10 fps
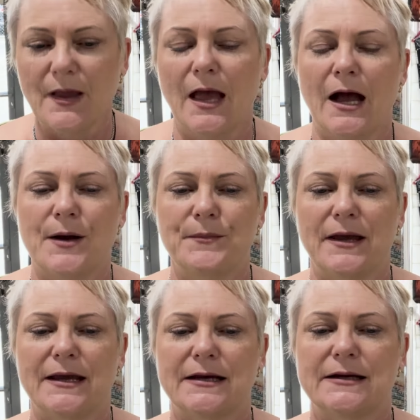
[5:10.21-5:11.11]

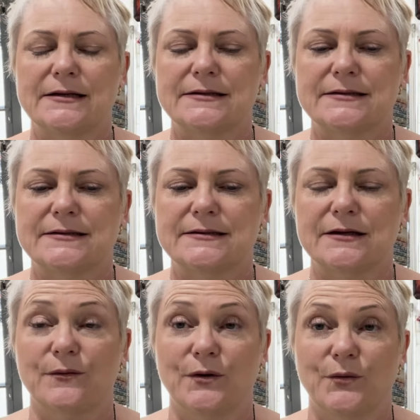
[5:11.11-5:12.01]
And
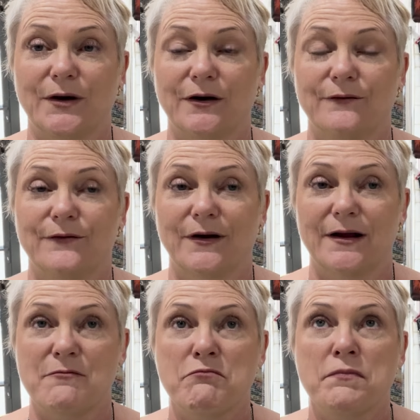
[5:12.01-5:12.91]
I want to wear it on Friday.